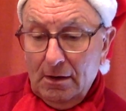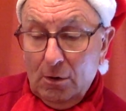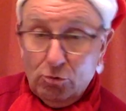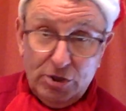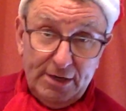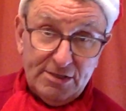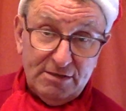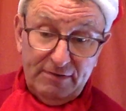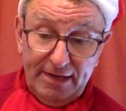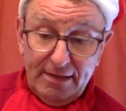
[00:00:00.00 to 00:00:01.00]

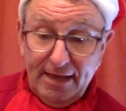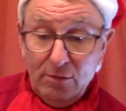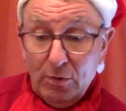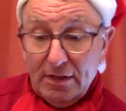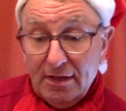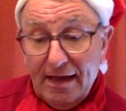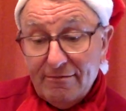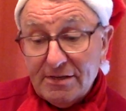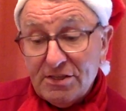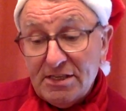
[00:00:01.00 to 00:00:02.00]
Alternatively, they will have
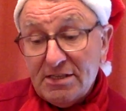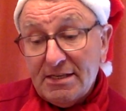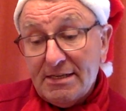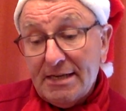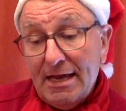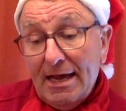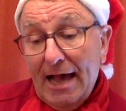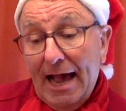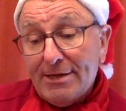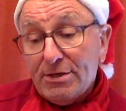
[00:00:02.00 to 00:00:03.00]
assisted
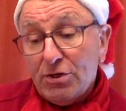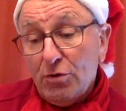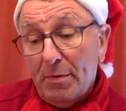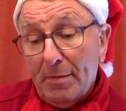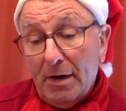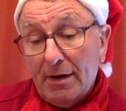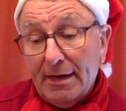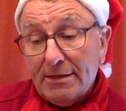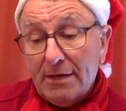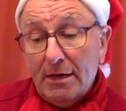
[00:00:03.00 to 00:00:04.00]
at a
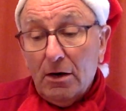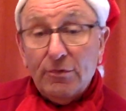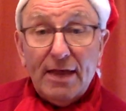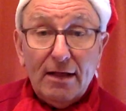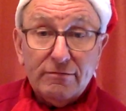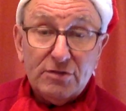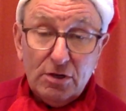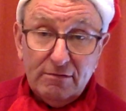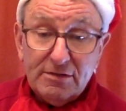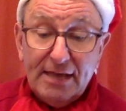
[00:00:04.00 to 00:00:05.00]
supermarket on the Health
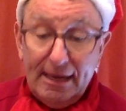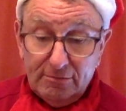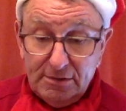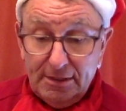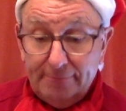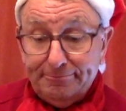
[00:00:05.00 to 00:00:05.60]
Service counter.